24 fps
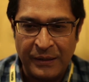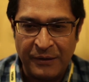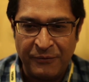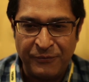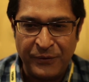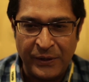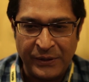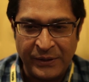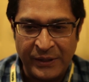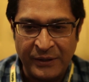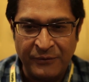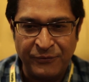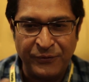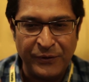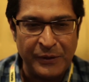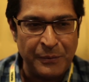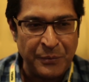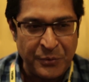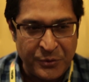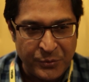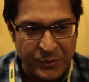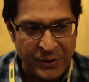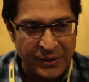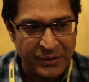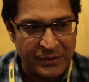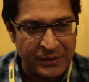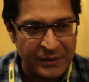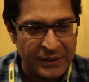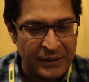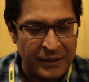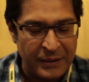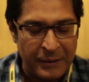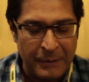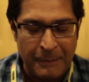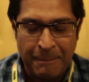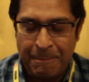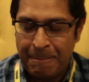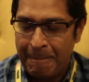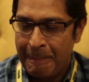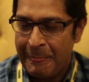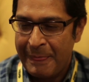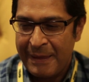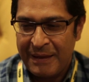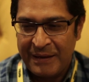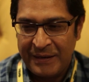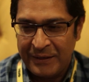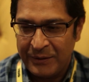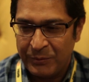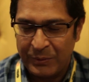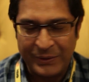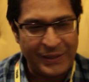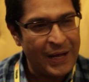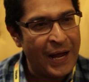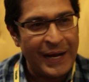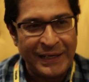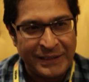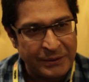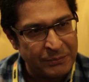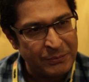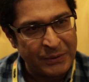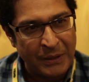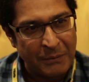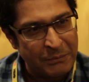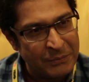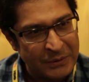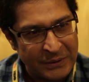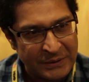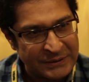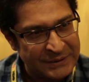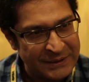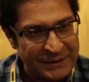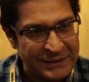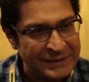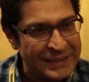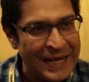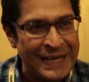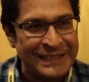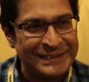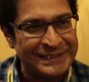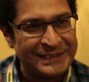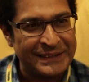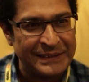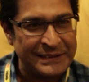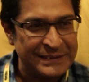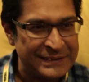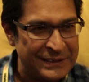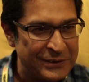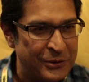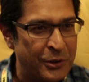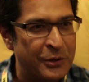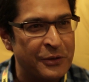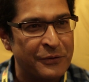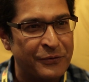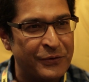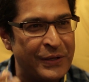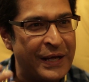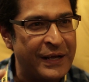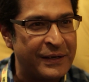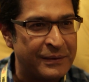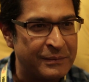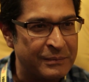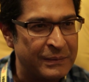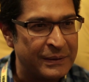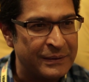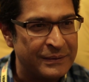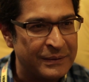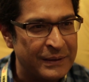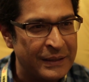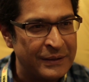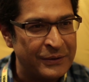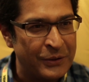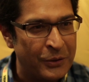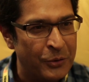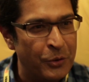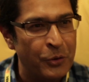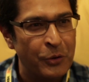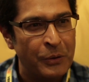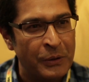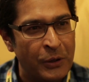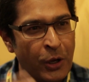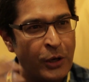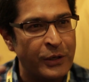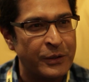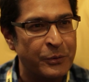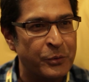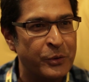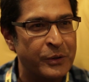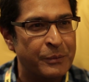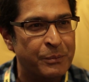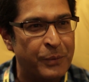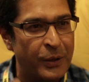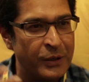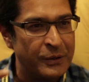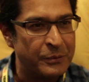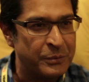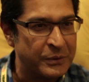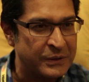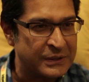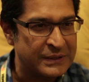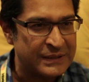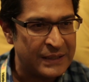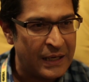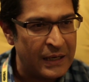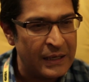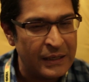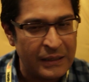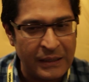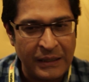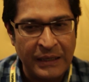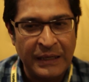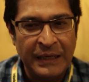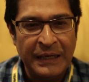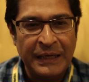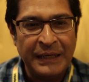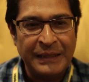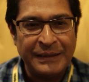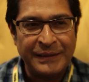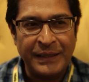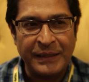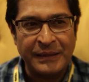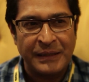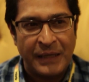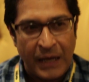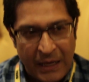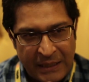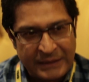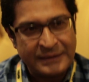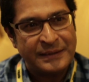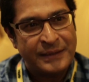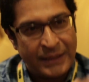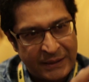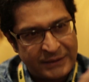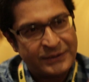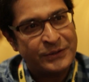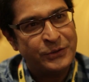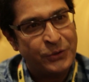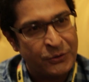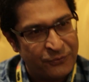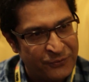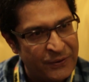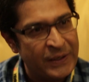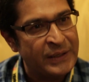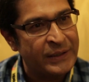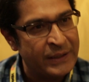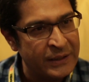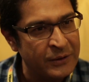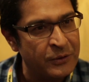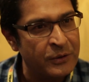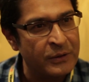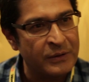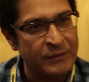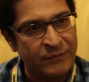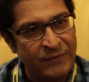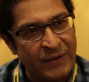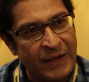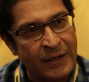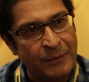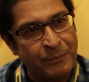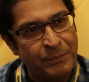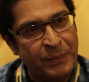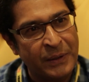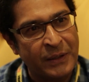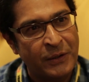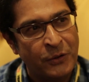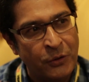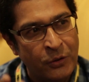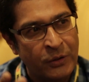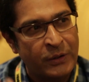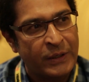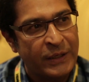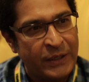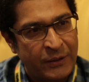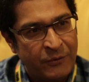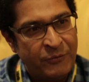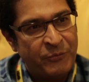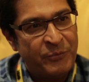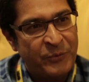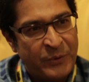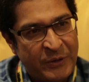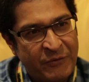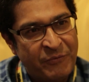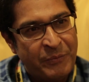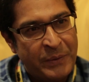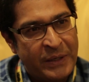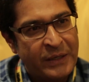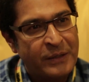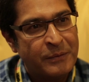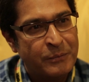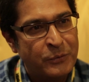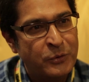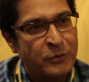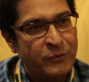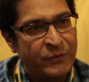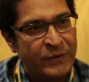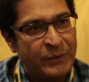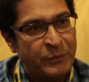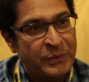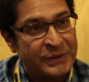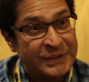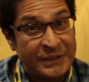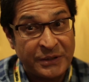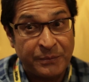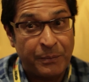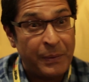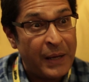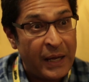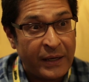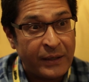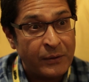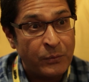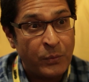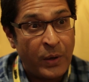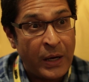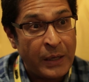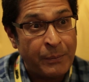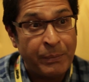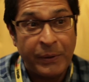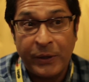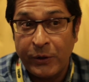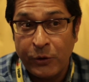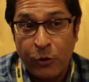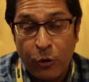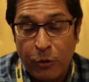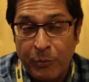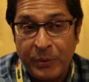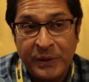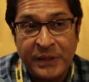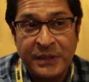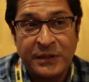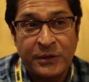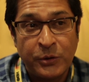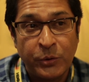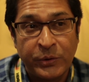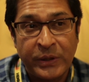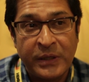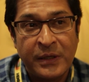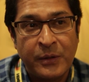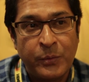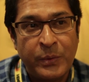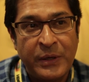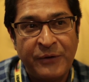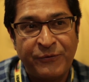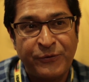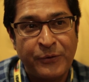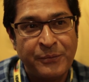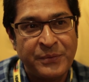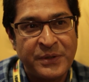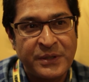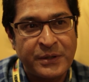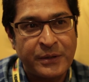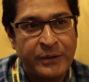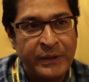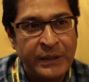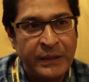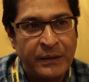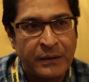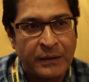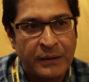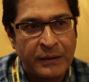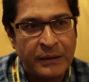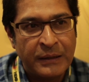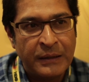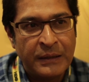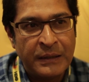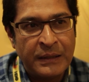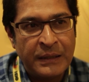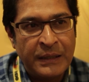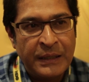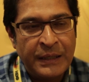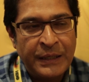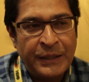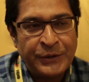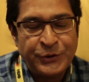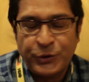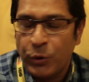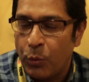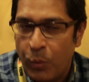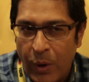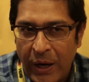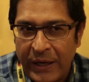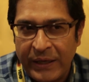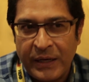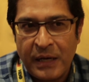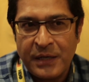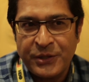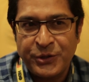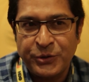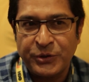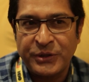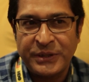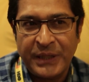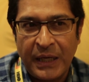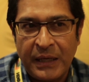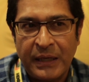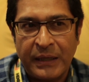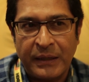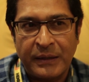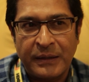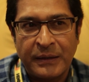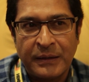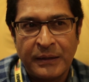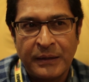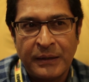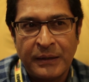funding films with item numbers and dances and all of that, and the whole Lollywood, Bollywood style, that guys, yes, you're funding all of that, but look, we've made a movie which is black and white, but nobody's looking away from the screen. So why can't you sell it?